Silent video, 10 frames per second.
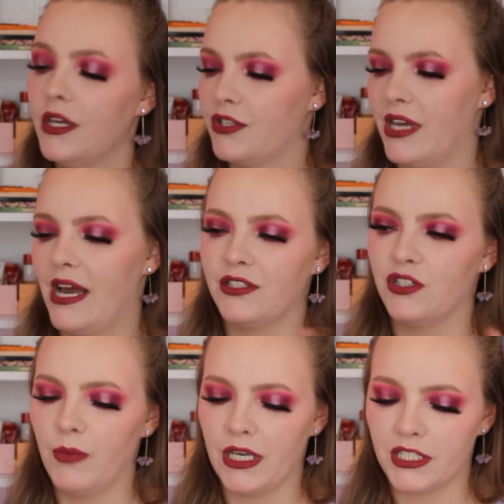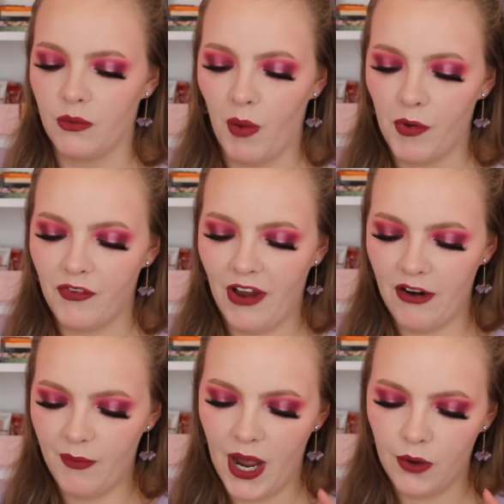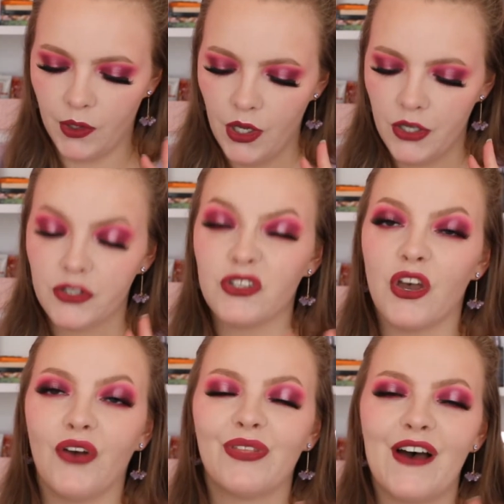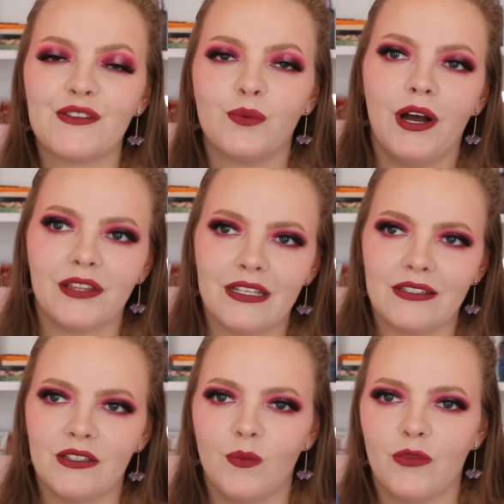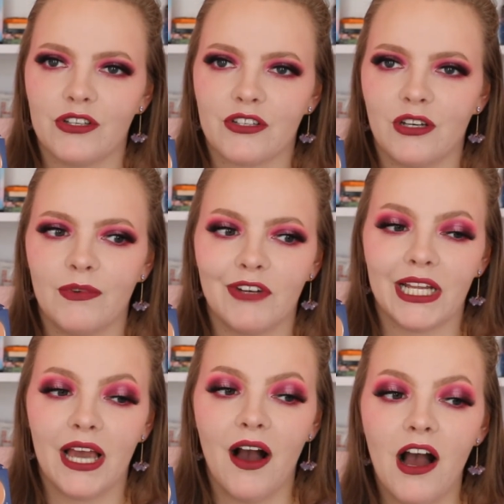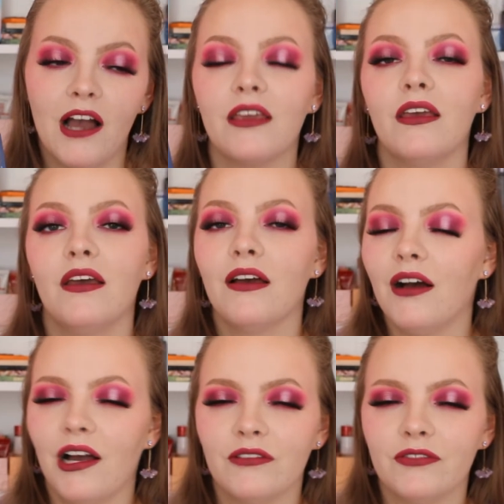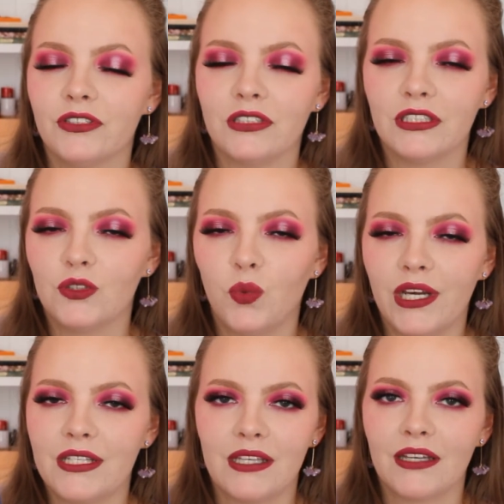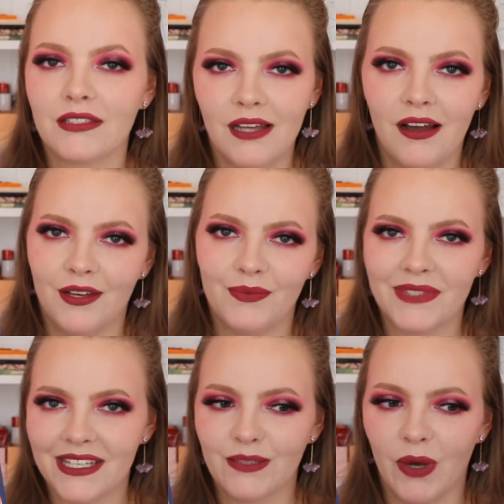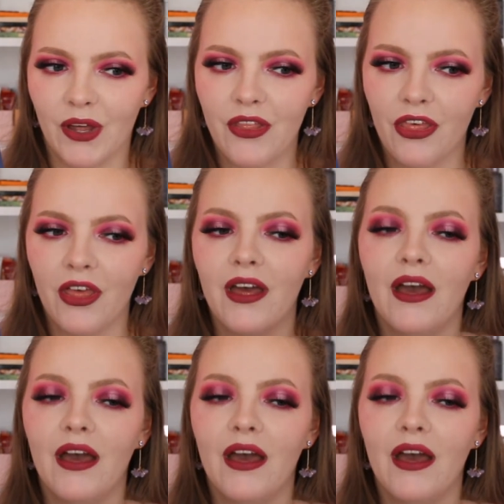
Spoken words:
So yeah, I do mix them up a fair amount. So that's why this number is going to be really high. I've used this 26 times this month.